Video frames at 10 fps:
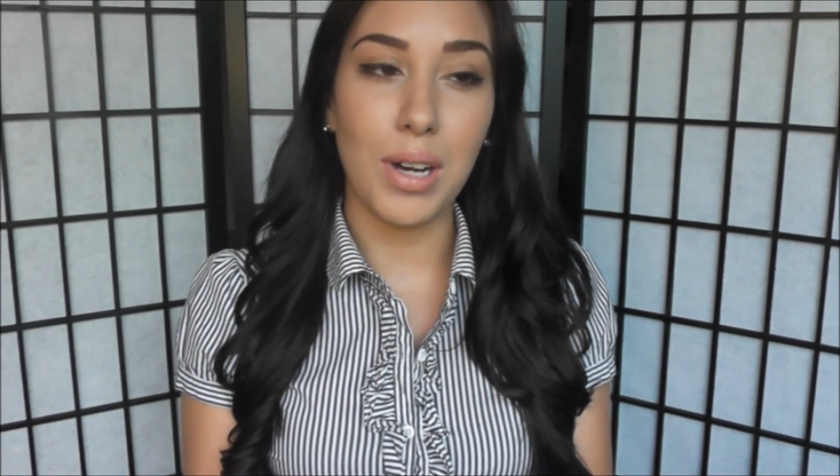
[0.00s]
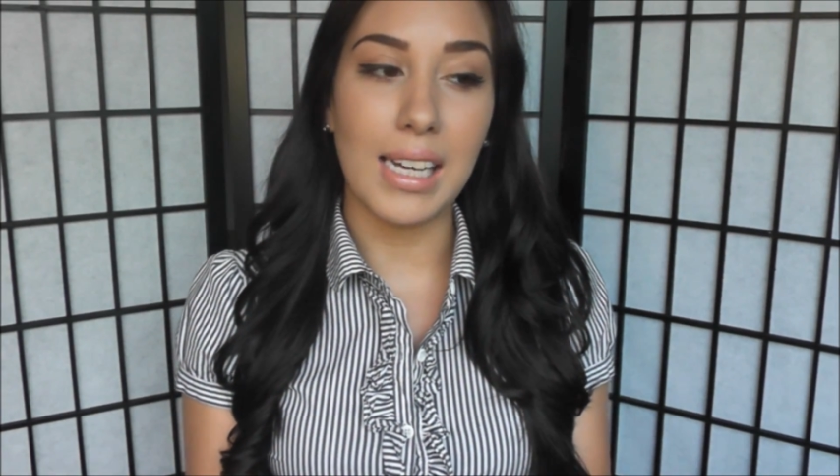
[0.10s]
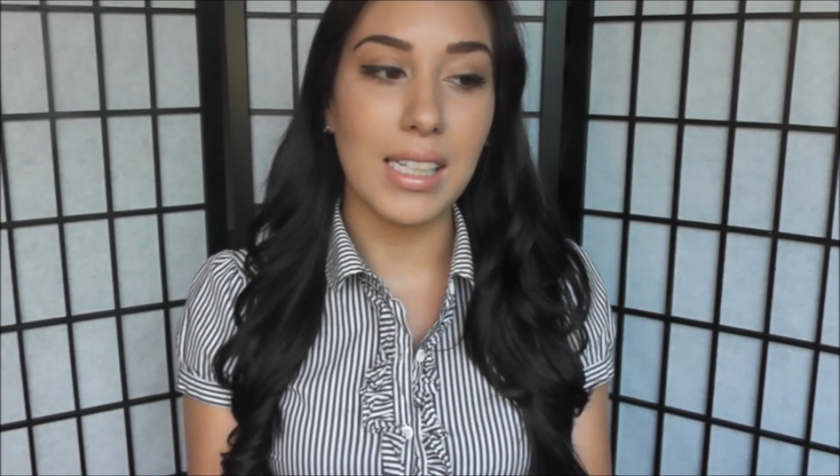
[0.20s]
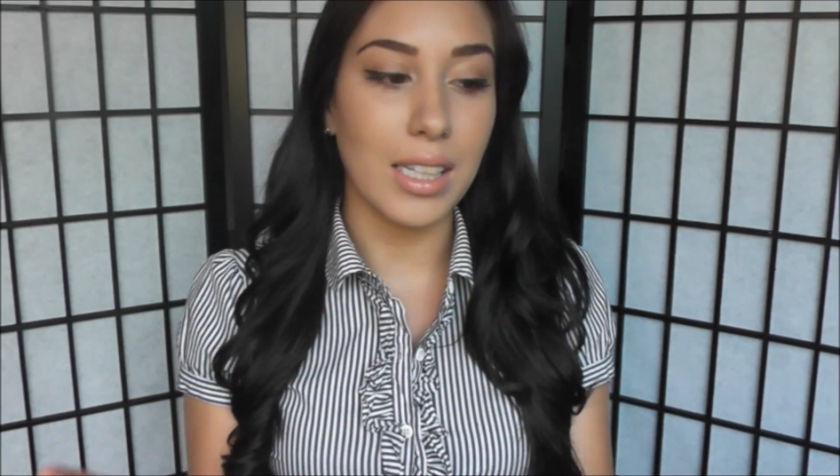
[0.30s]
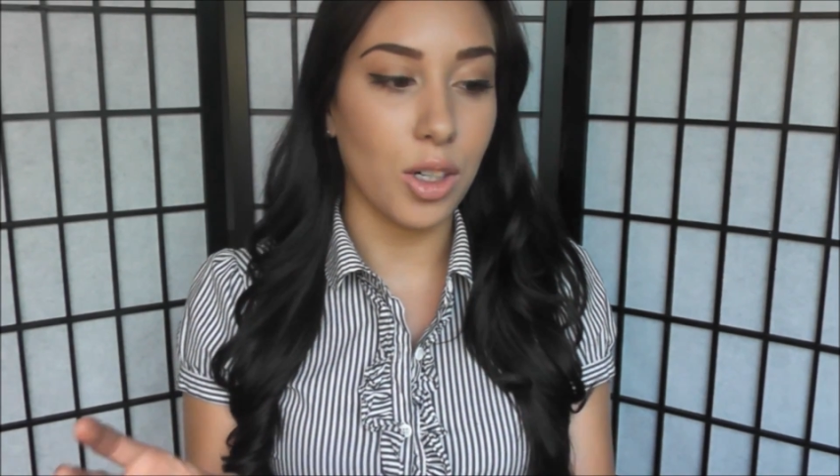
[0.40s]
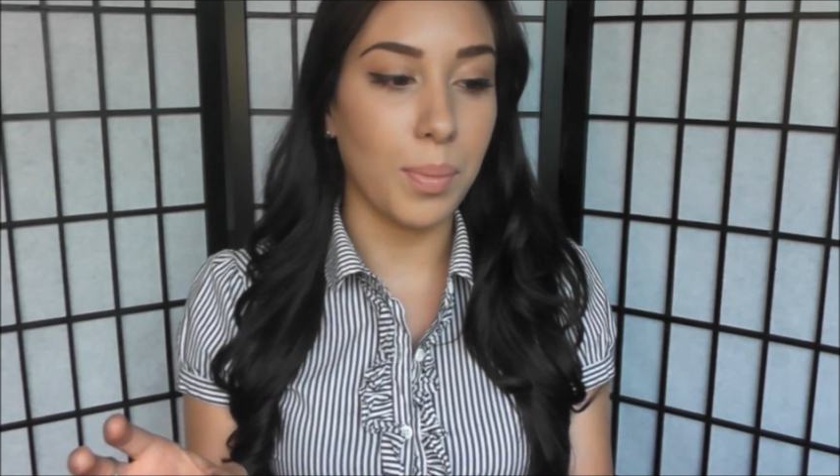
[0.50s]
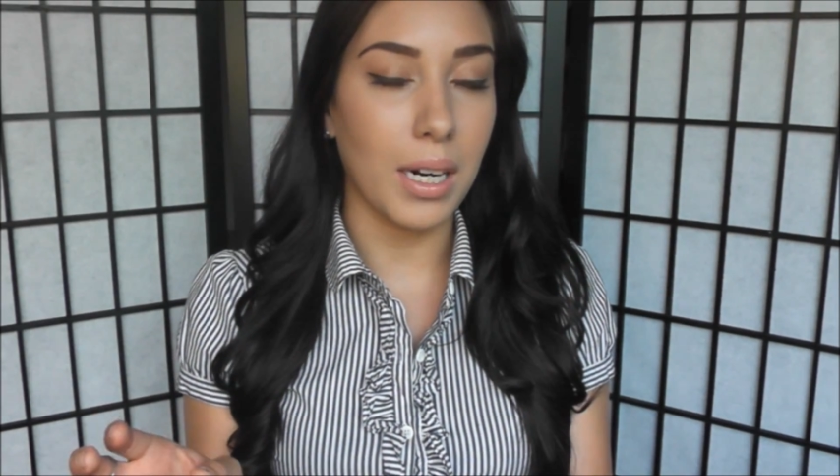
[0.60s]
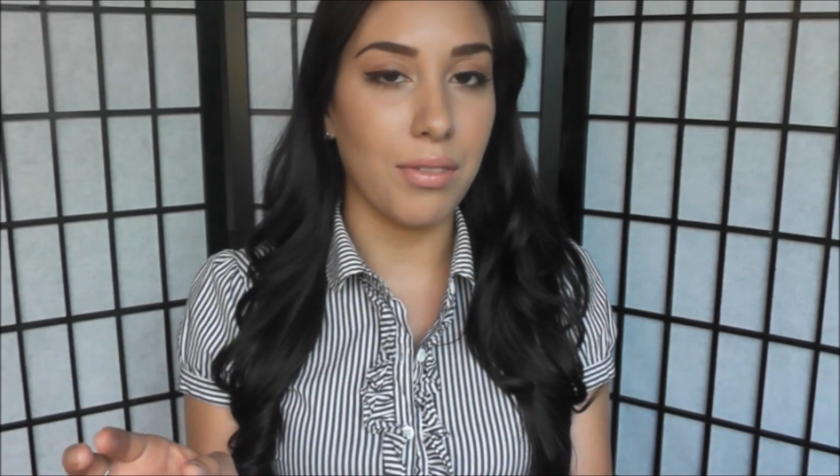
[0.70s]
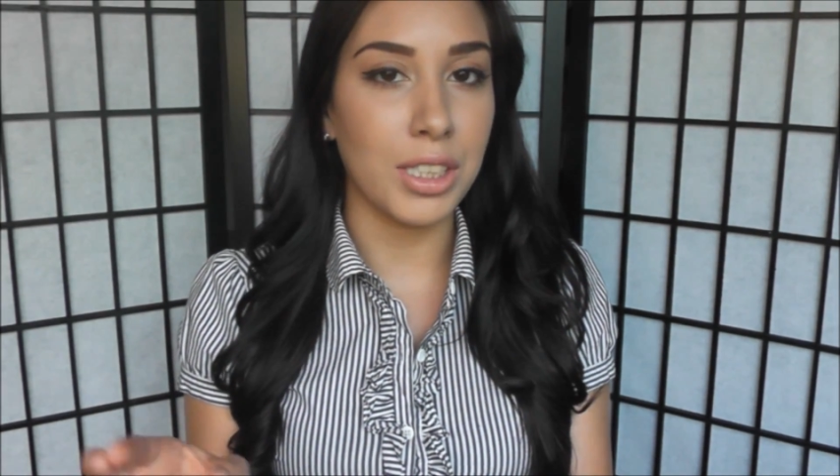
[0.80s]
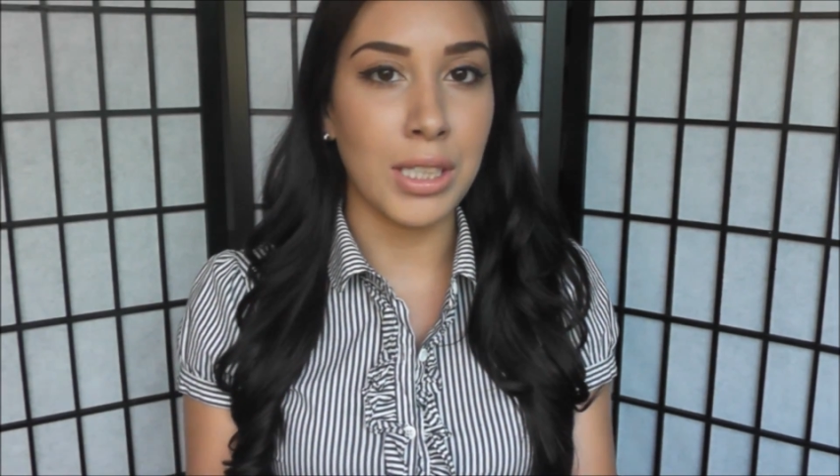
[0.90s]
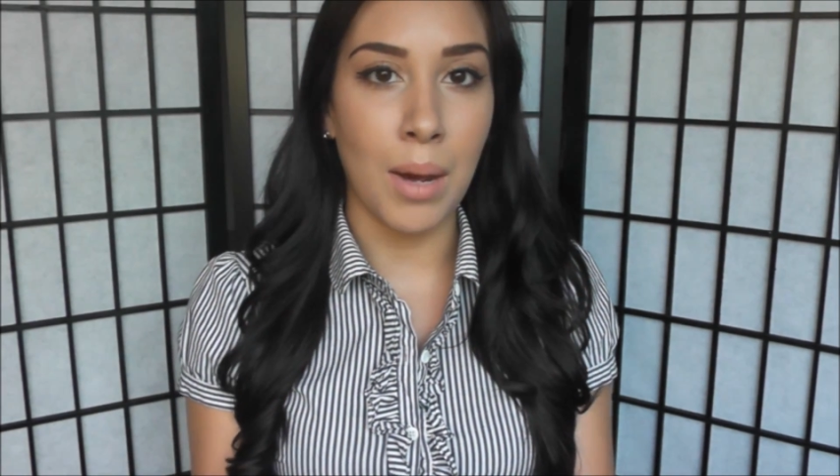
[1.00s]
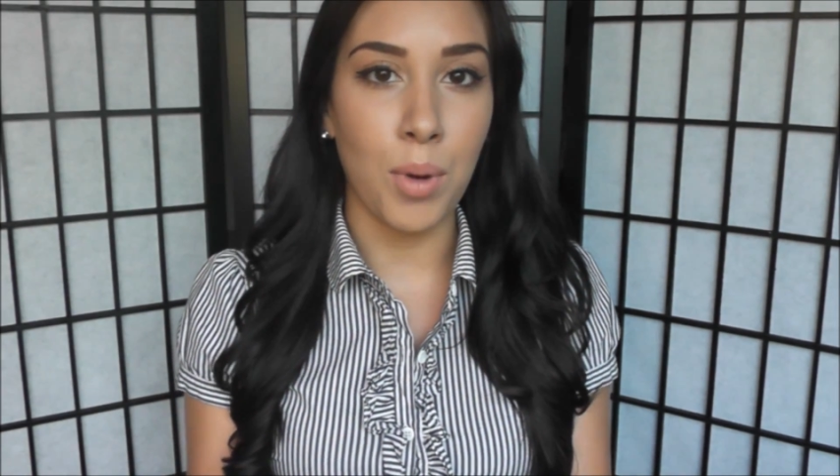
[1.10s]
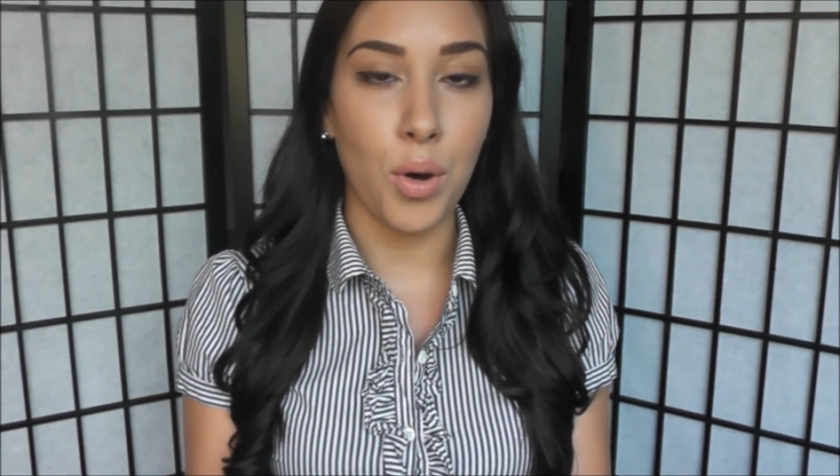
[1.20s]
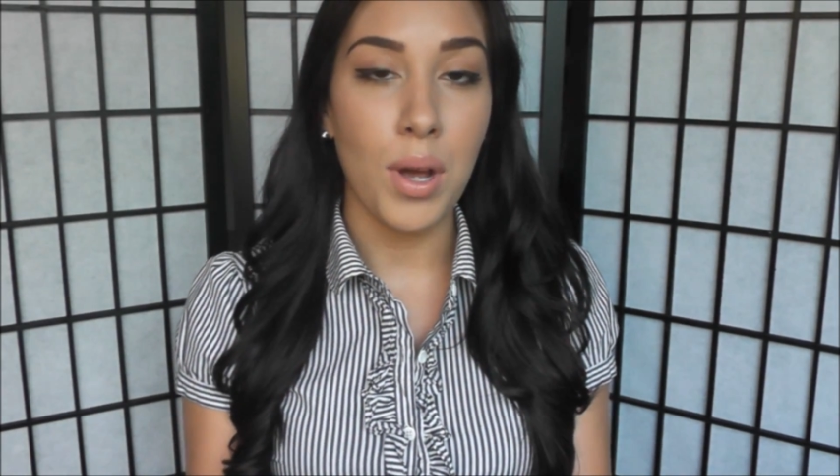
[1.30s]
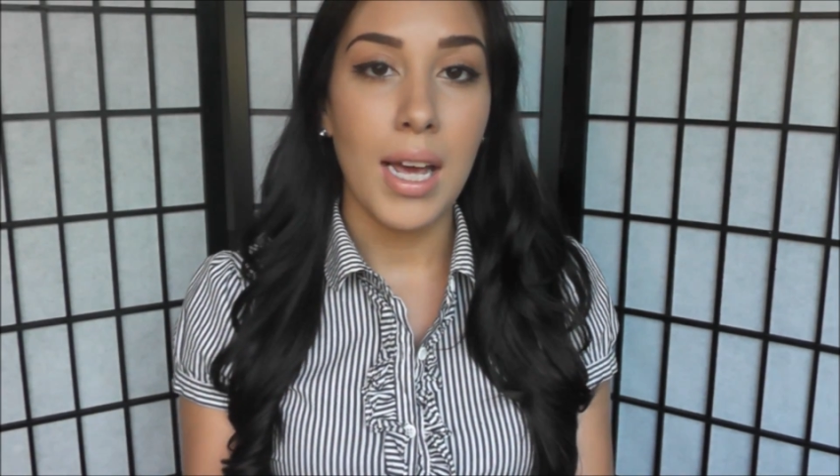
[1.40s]
guys a little bit of a
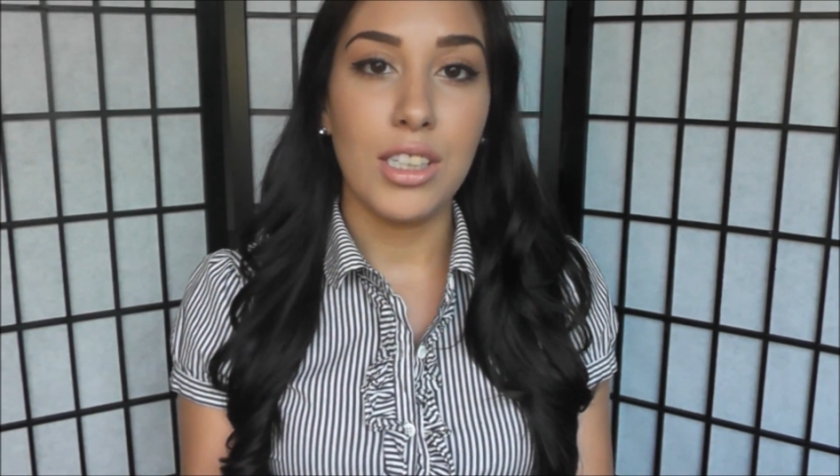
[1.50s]
demo,